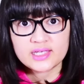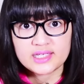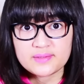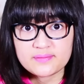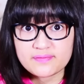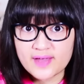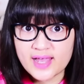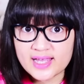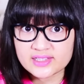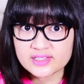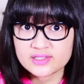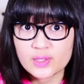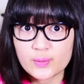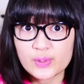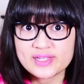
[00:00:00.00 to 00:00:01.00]
In
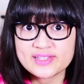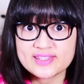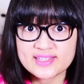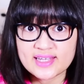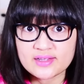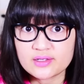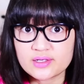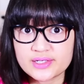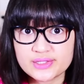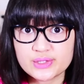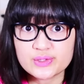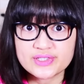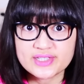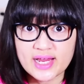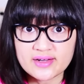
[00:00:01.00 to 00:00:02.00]
fact, they will instead hurt
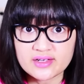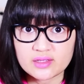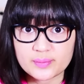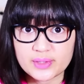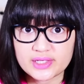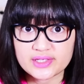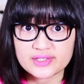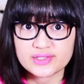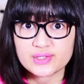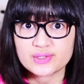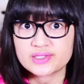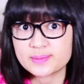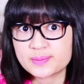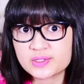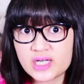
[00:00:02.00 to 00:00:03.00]
your channel because your
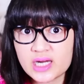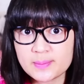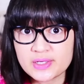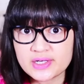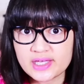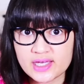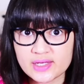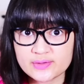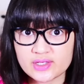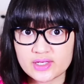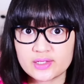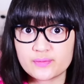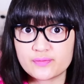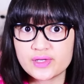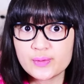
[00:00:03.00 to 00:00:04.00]
subscriber count
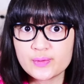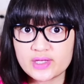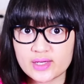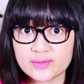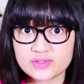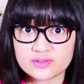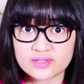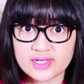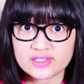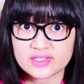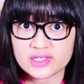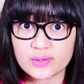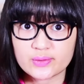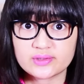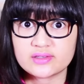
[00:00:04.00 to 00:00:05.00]
and view count
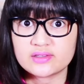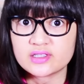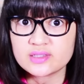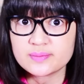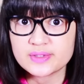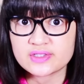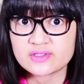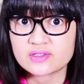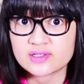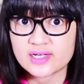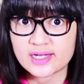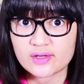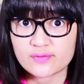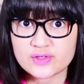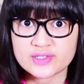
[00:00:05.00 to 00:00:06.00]
ratio determines the
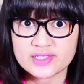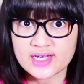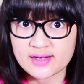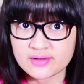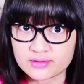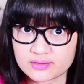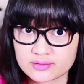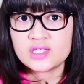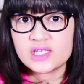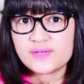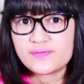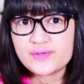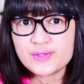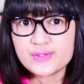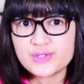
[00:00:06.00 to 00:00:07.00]
rank of your channel.
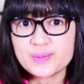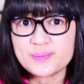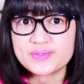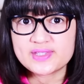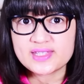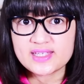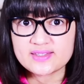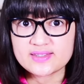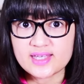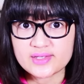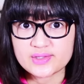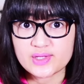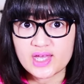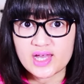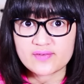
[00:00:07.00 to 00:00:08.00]
If YouTube sees
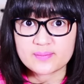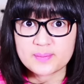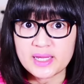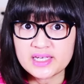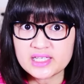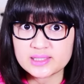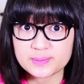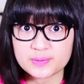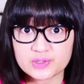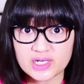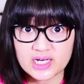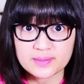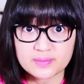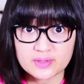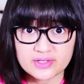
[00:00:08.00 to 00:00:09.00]
that you have many
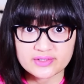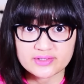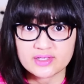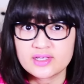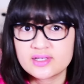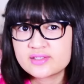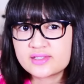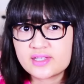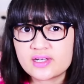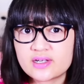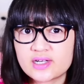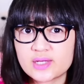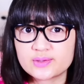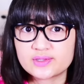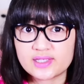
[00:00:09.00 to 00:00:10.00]
subscribers, say
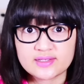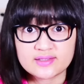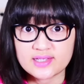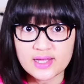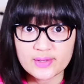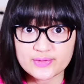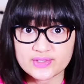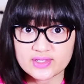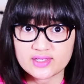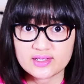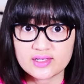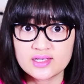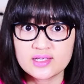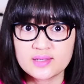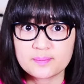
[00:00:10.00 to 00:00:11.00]
around
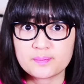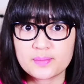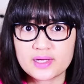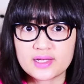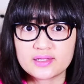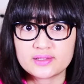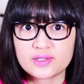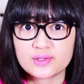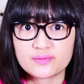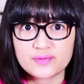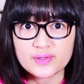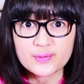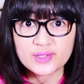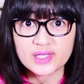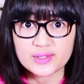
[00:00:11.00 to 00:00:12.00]
10,000, but your
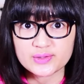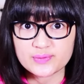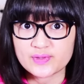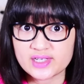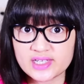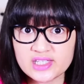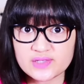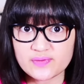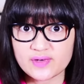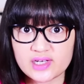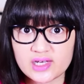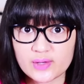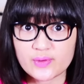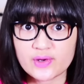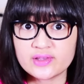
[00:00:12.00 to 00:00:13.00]
view count for each
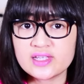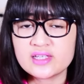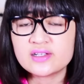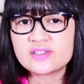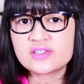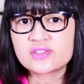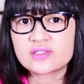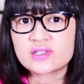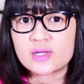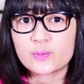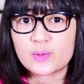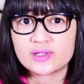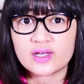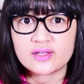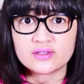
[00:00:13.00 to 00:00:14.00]
video only reaches around
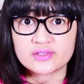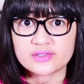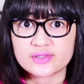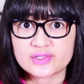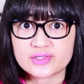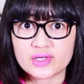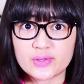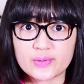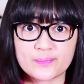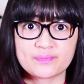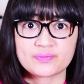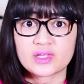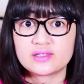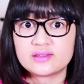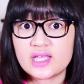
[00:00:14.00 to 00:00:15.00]
100 or so,
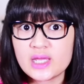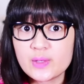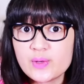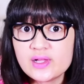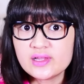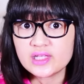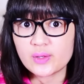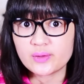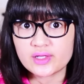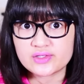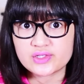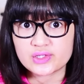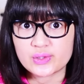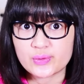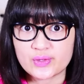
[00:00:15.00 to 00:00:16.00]
they will know
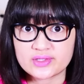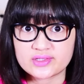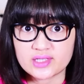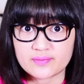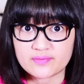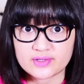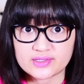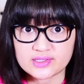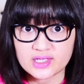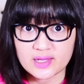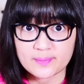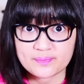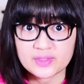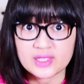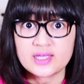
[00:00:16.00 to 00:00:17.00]
that you're doing sub for
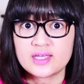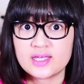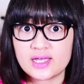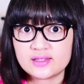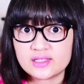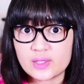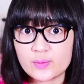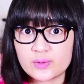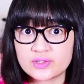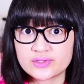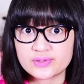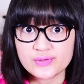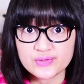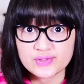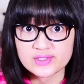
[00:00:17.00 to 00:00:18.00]
sub, and they will
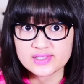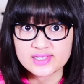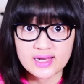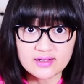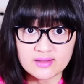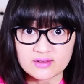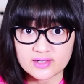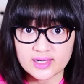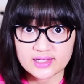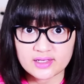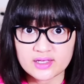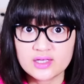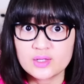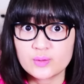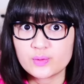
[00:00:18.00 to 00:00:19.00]
reduce your channel rank,
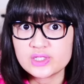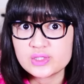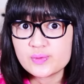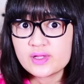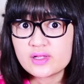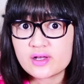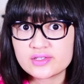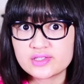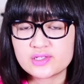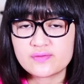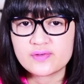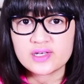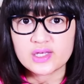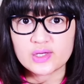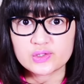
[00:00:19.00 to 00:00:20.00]
which will cause your
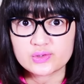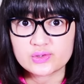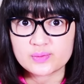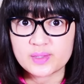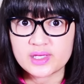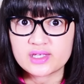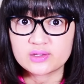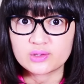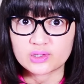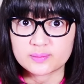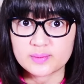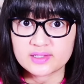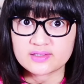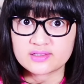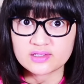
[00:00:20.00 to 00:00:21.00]
videos to be ignored
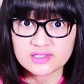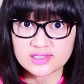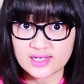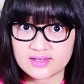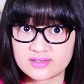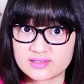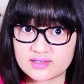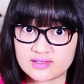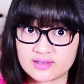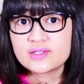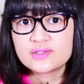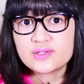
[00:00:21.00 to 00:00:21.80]
by the search engine.